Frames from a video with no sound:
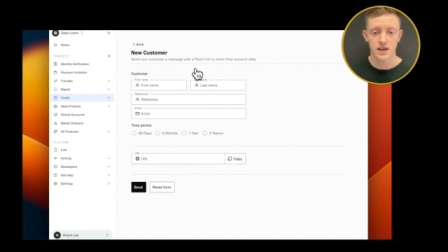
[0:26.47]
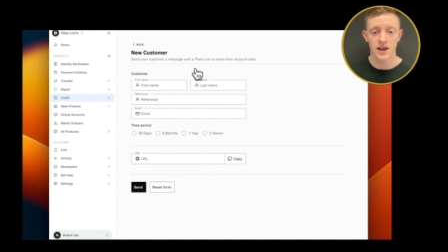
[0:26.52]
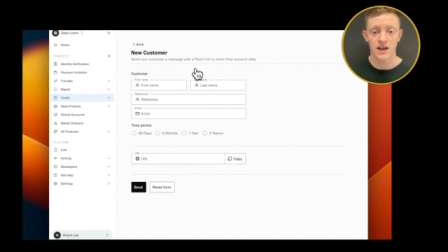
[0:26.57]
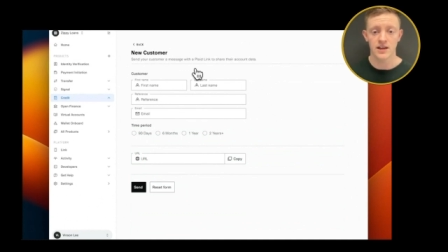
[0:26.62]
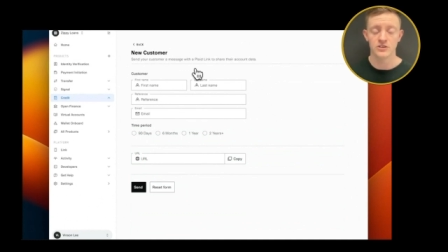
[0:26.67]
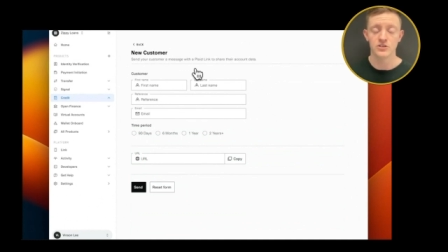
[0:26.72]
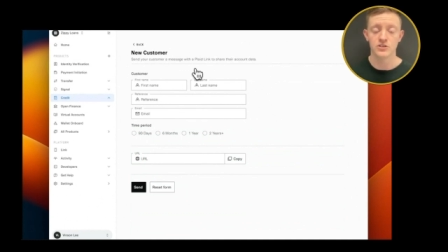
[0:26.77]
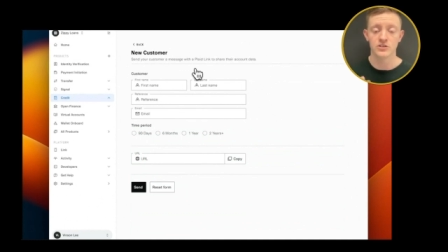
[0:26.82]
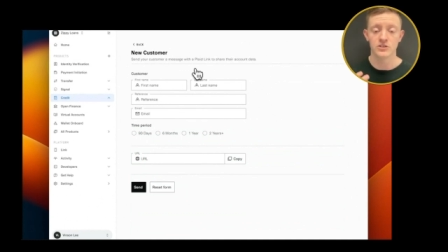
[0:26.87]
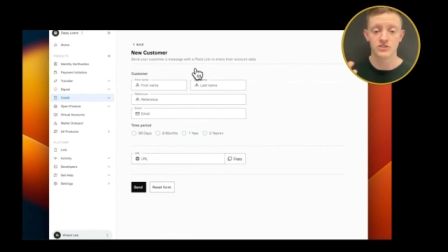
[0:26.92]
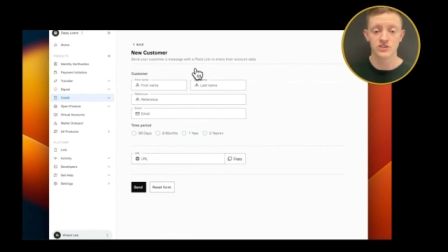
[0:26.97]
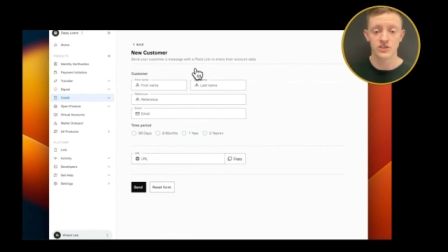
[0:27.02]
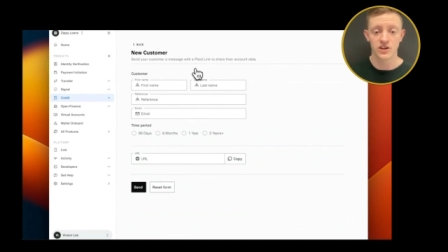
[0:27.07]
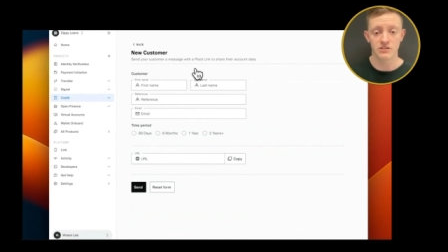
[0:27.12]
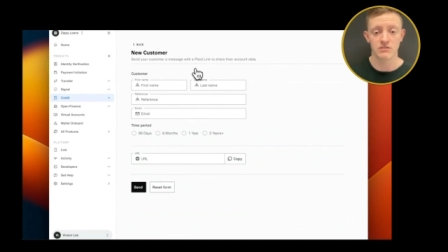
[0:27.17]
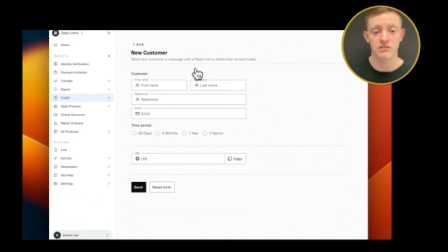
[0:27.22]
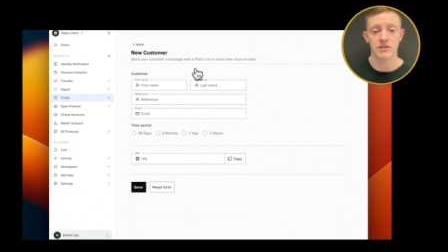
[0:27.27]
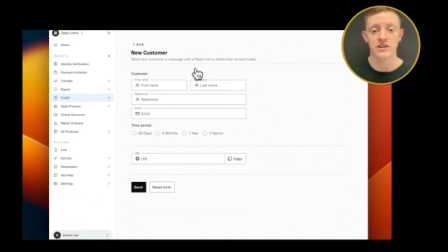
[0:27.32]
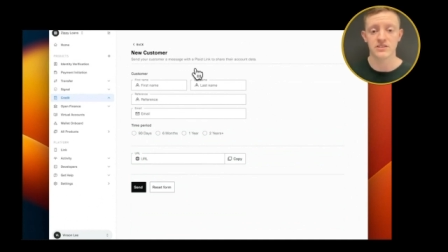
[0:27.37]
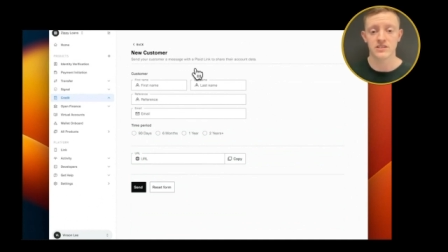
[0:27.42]
and you can
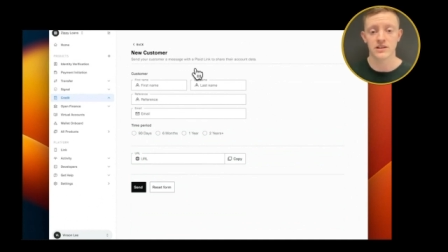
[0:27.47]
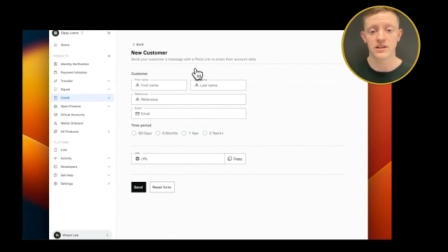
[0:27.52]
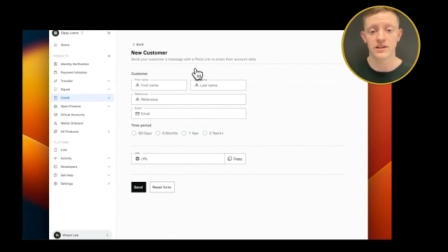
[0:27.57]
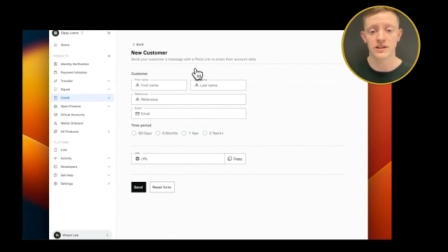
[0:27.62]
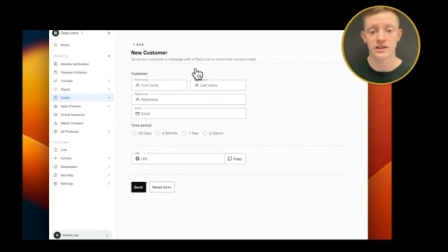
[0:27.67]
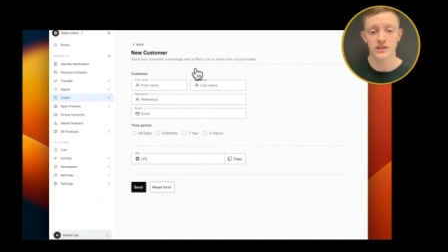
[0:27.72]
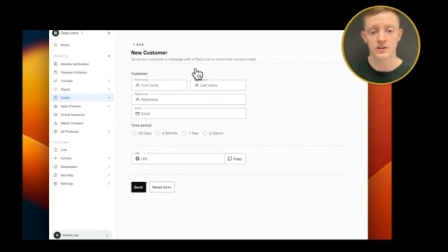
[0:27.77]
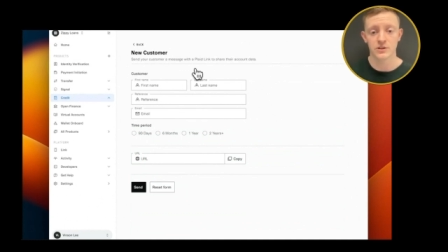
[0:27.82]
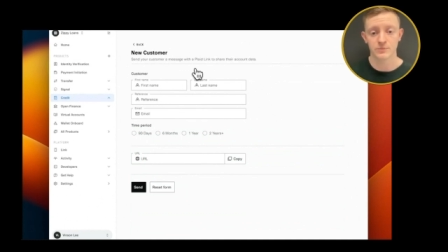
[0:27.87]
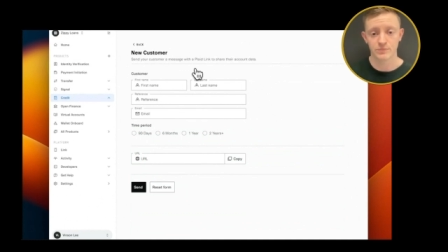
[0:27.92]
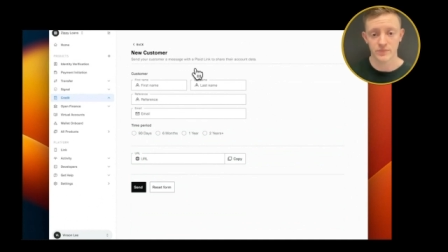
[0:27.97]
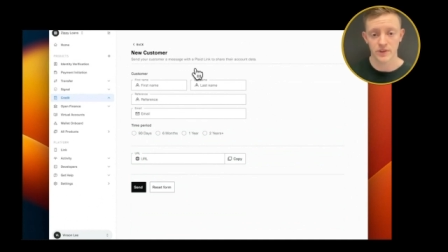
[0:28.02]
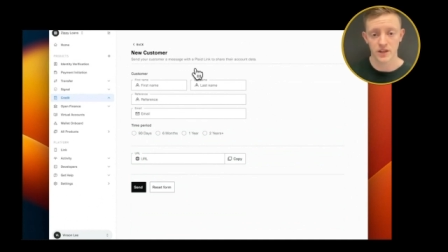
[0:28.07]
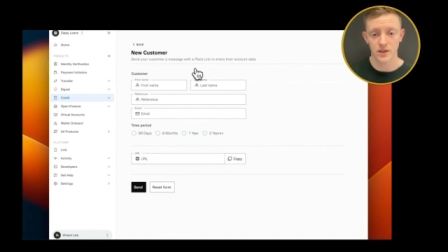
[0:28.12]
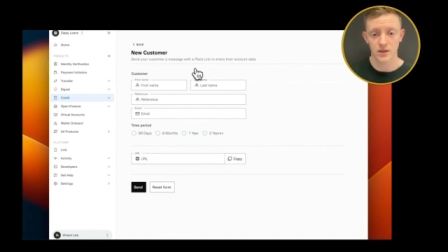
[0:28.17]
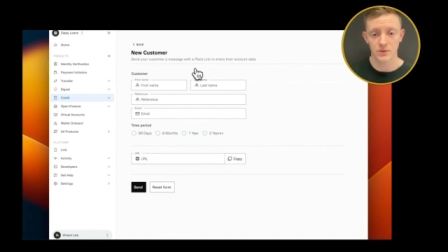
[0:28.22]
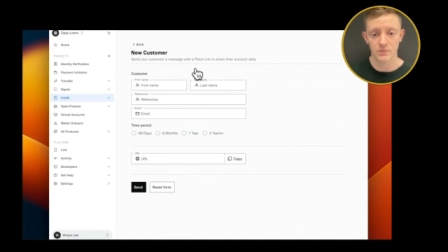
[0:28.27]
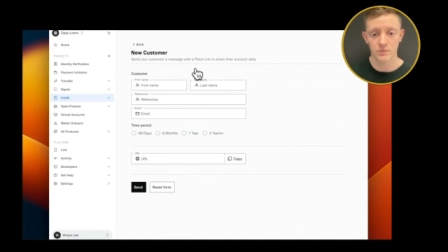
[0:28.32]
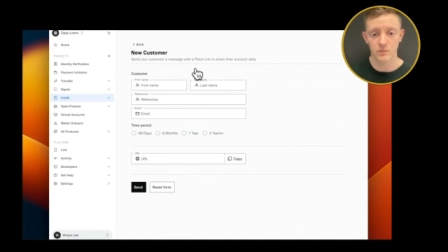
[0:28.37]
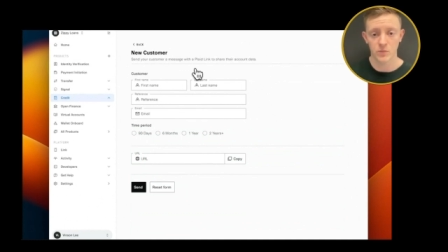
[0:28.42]
generate a link
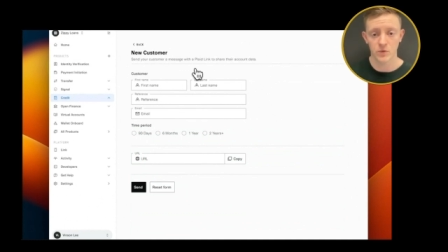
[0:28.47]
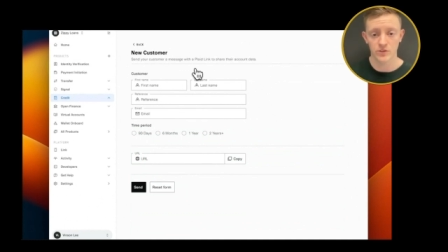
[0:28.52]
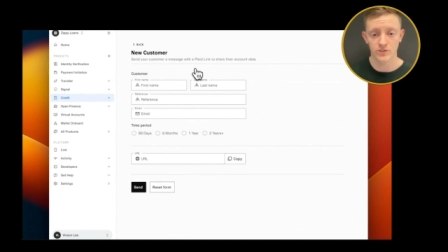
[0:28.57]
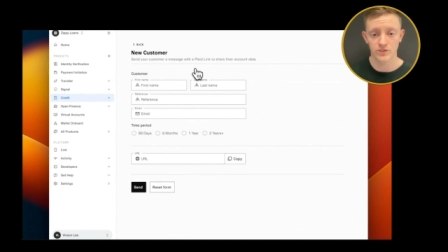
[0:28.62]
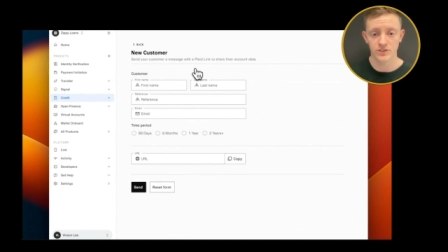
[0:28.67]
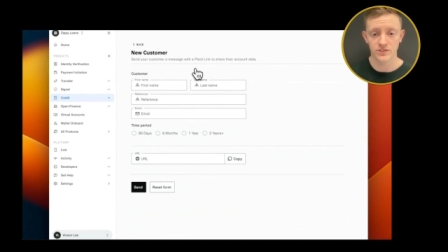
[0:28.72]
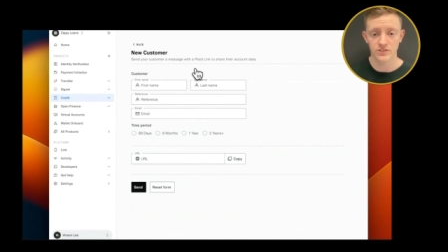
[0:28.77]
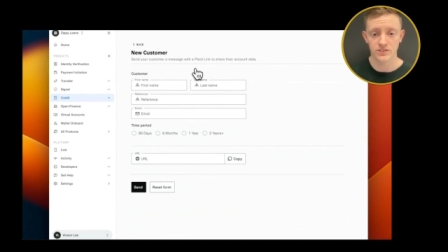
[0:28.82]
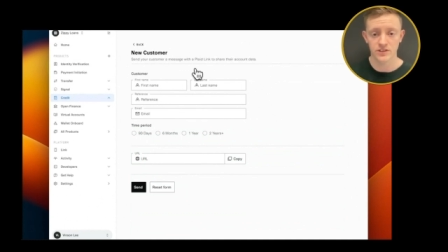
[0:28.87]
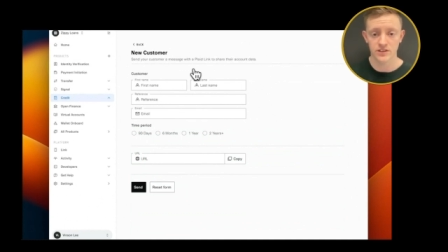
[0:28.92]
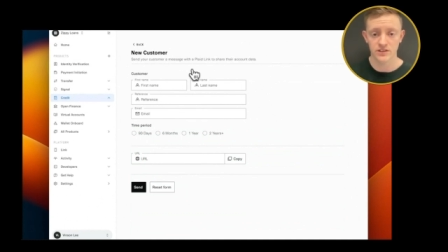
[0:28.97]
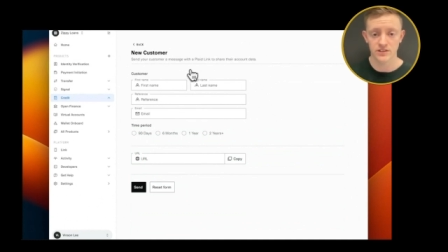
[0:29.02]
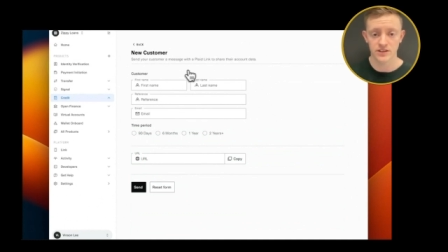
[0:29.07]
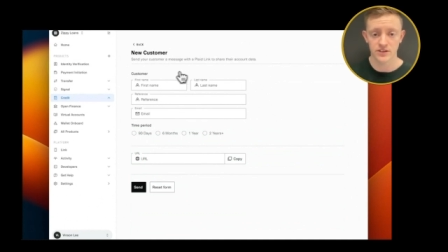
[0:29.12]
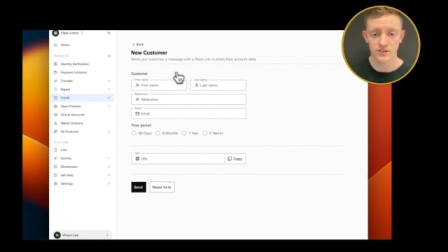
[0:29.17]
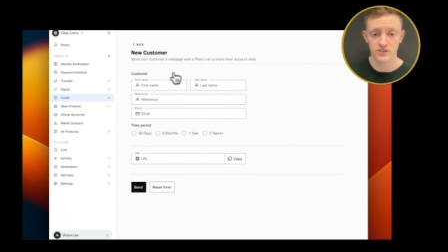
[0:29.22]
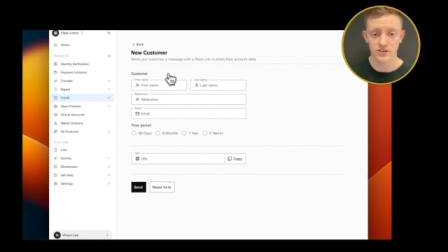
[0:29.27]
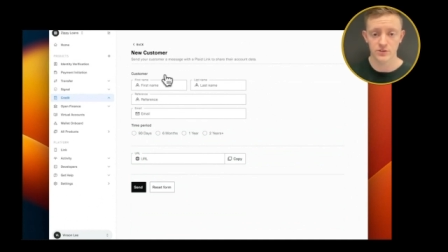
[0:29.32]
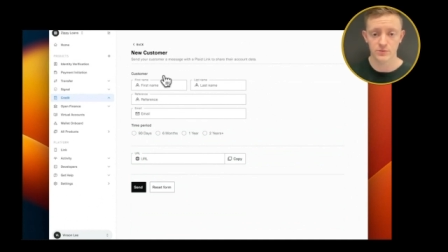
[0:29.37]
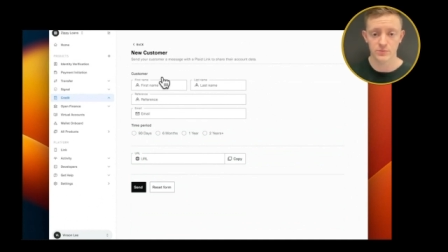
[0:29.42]
once these
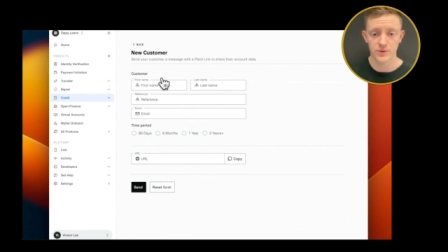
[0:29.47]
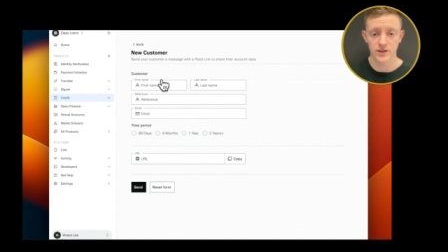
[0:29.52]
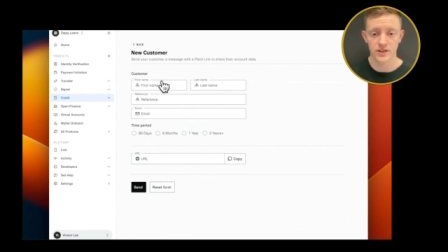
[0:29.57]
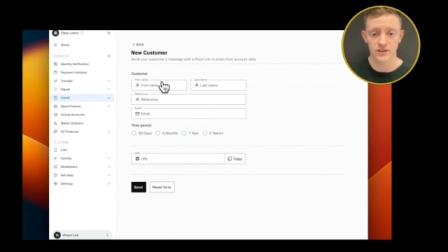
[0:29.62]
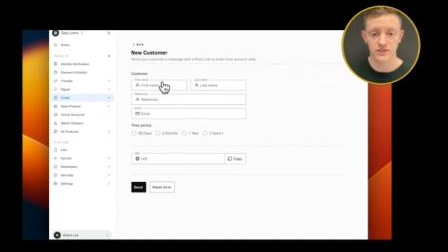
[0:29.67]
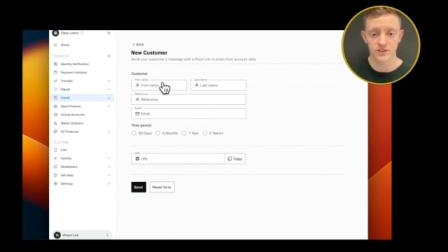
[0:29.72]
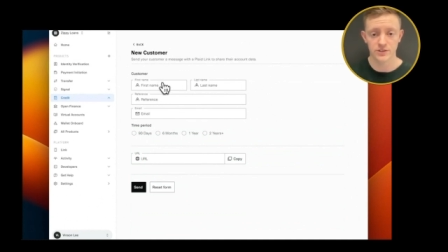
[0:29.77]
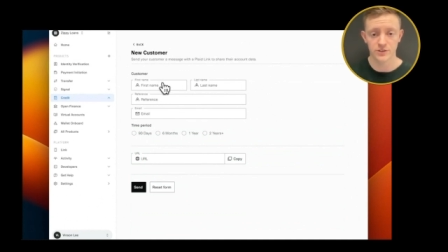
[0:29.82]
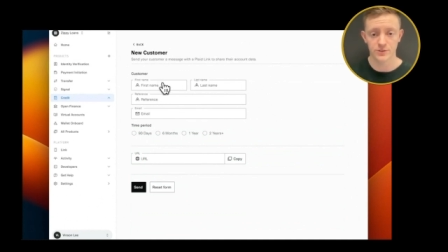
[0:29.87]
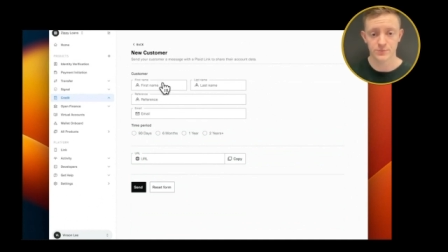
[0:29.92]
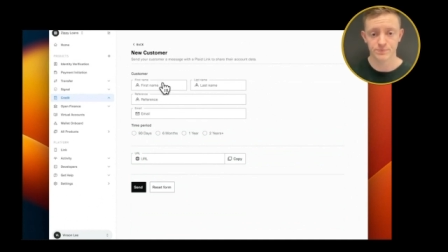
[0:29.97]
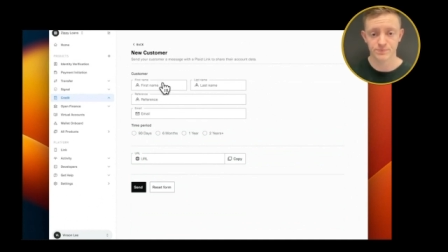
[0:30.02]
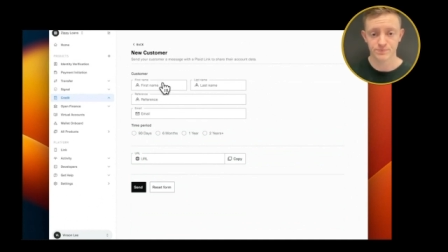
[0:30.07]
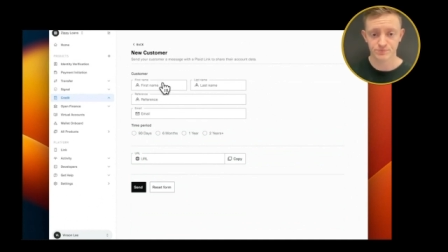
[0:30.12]
details have been entered.